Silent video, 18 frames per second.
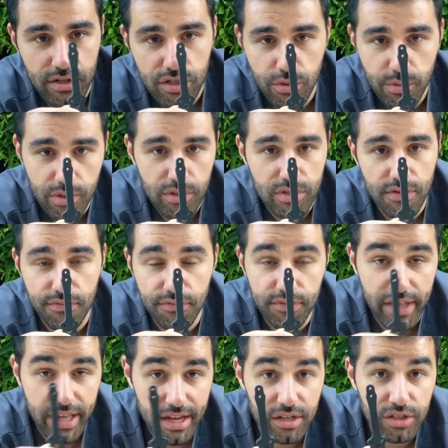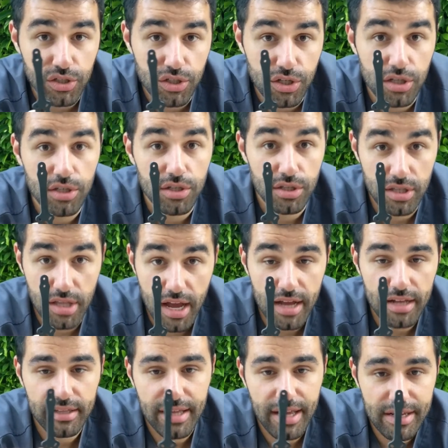So we use a flanged
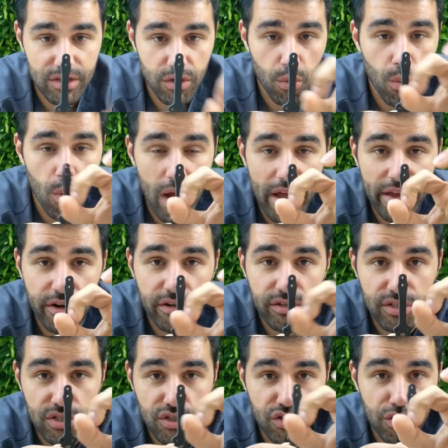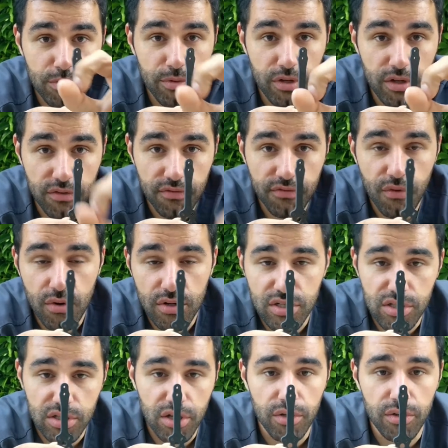nut that has a wider distributed
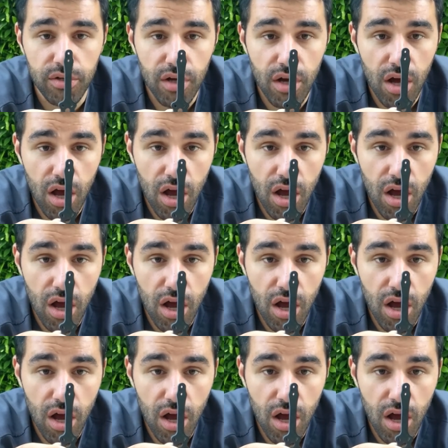force load